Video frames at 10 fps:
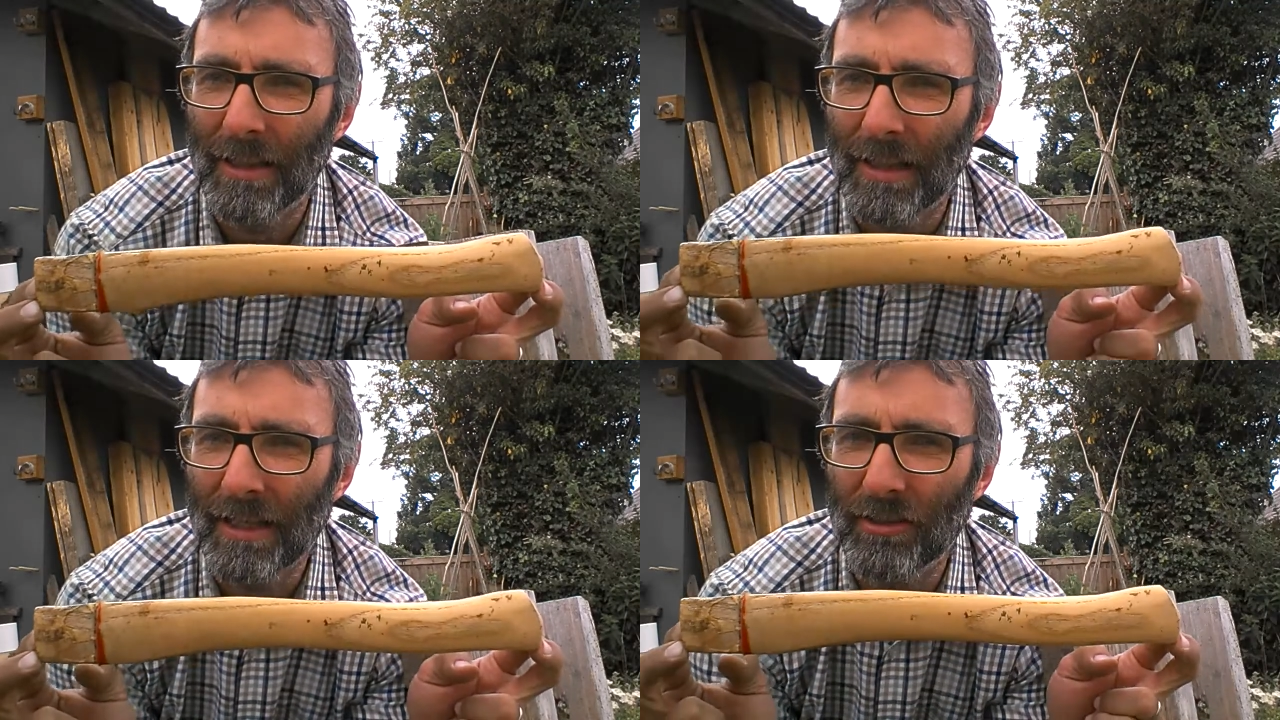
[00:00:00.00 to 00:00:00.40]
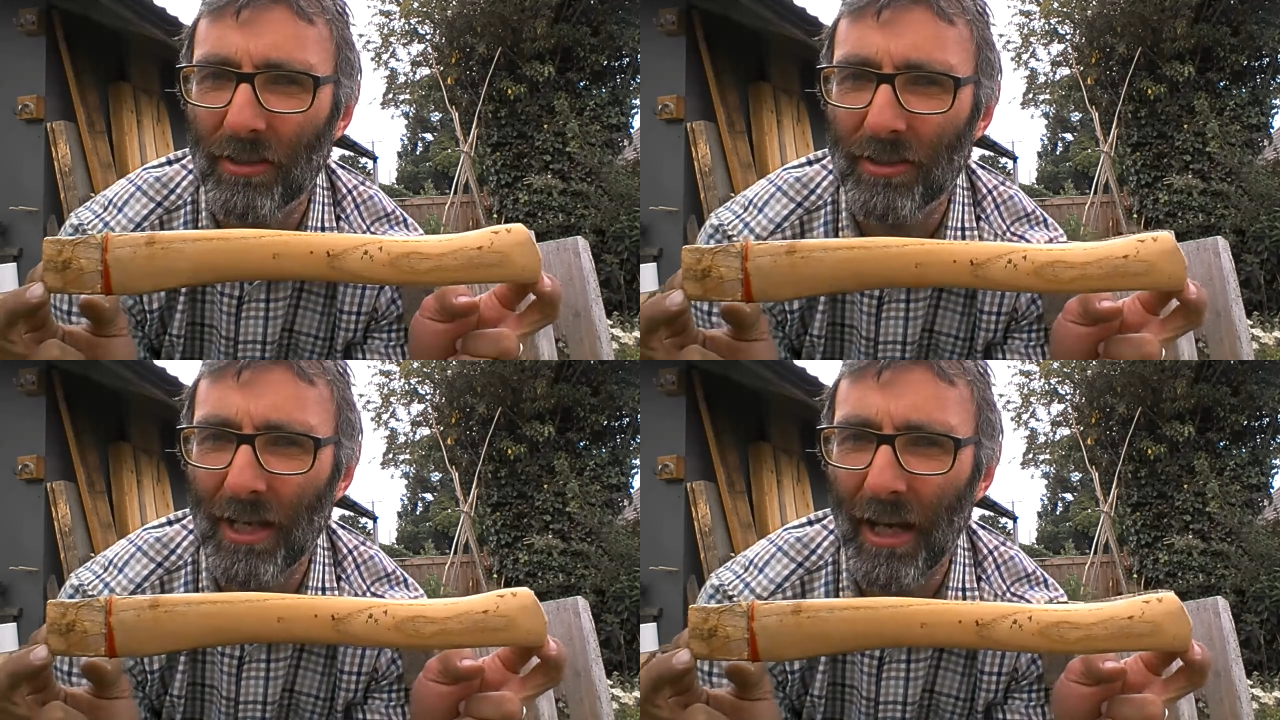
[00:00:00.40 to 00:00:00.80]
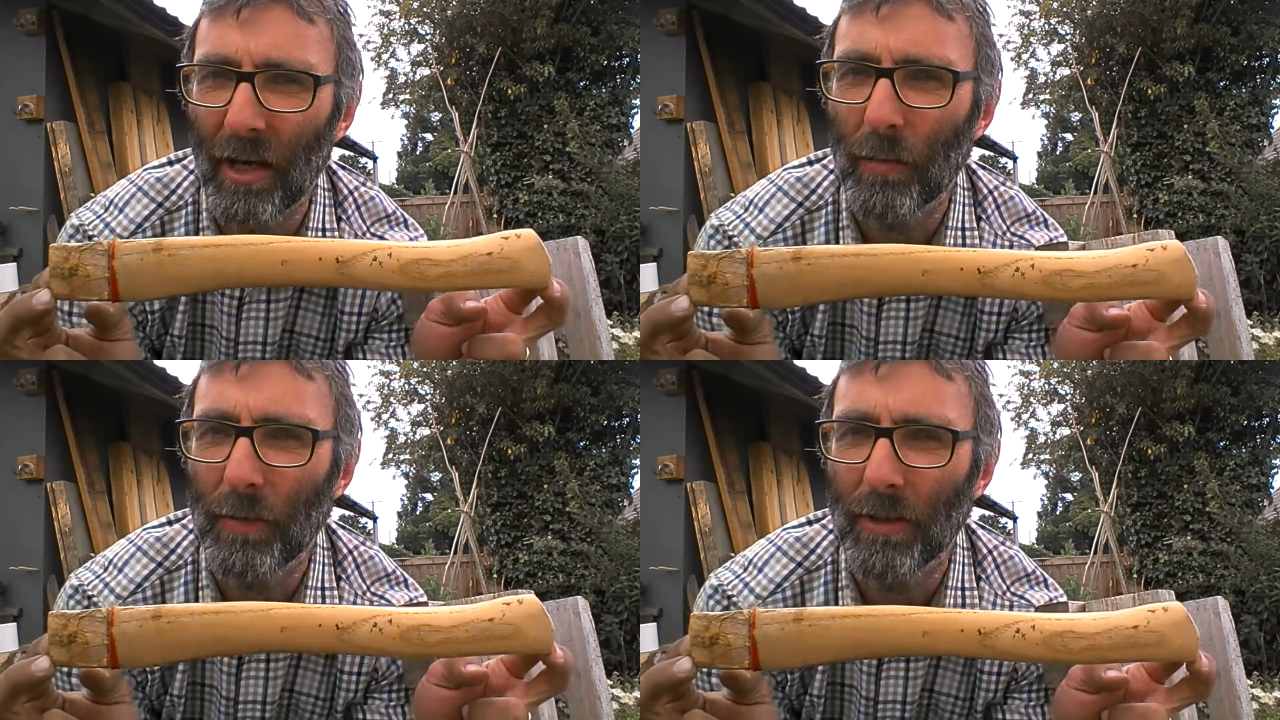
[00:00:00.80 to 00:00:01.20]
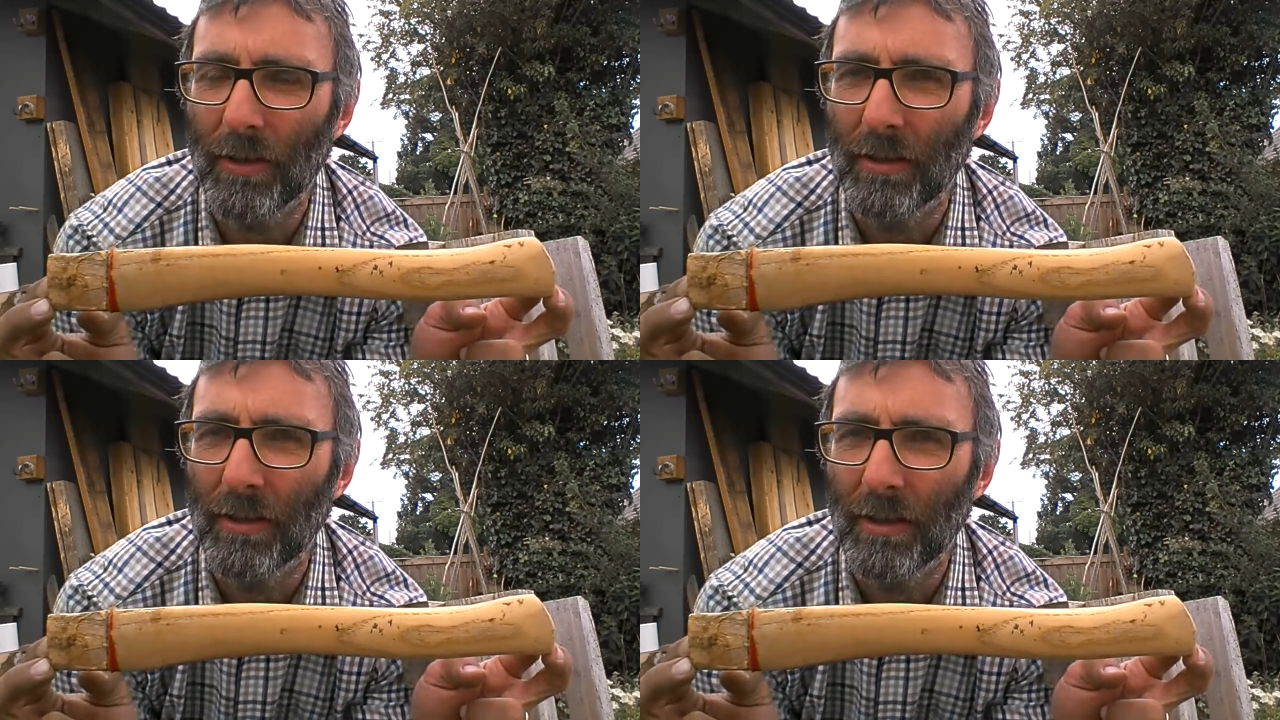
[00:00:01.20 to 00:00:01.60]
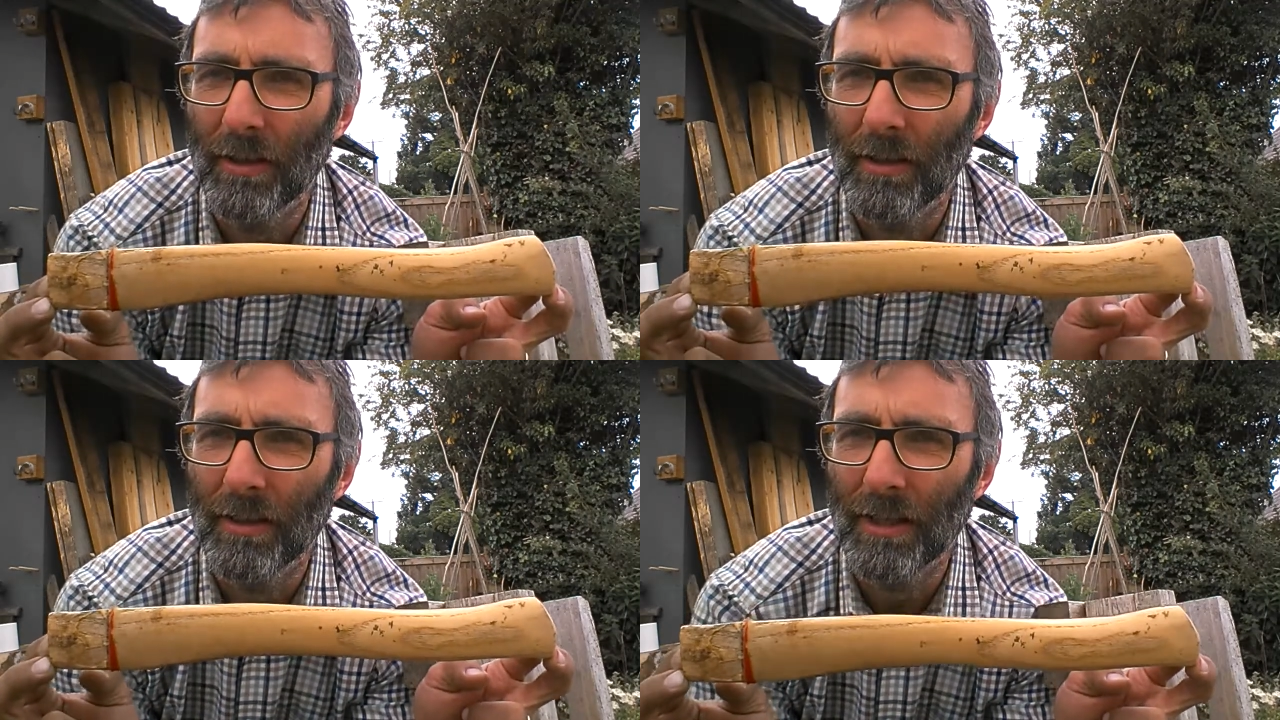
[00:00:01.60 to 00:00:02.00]
and ask God to help you
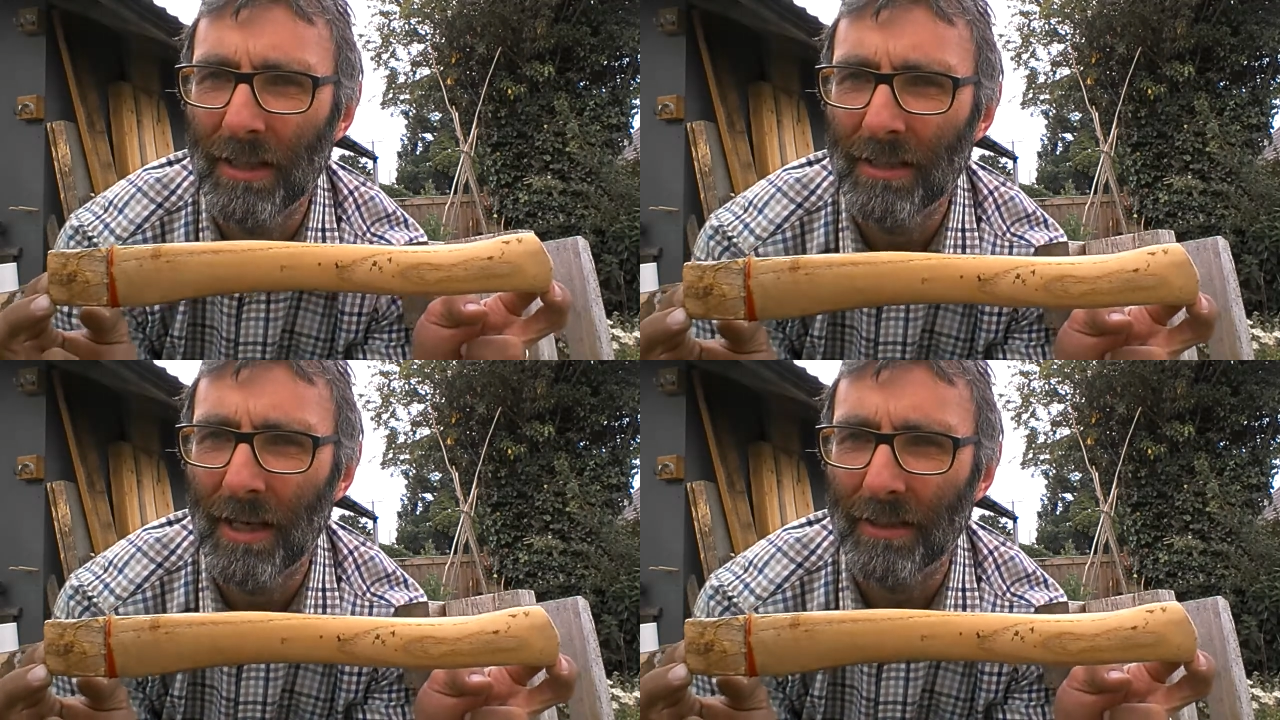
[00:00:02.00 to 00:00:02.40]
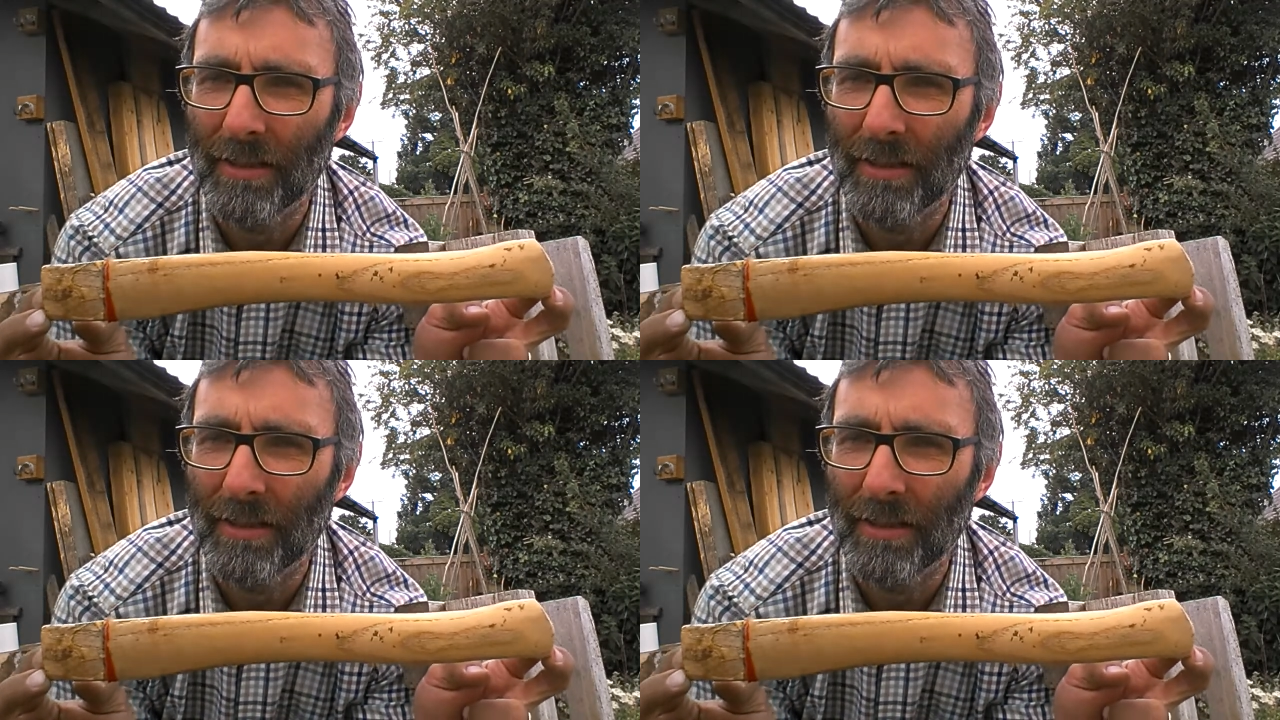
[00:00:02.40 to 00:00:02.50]
in that,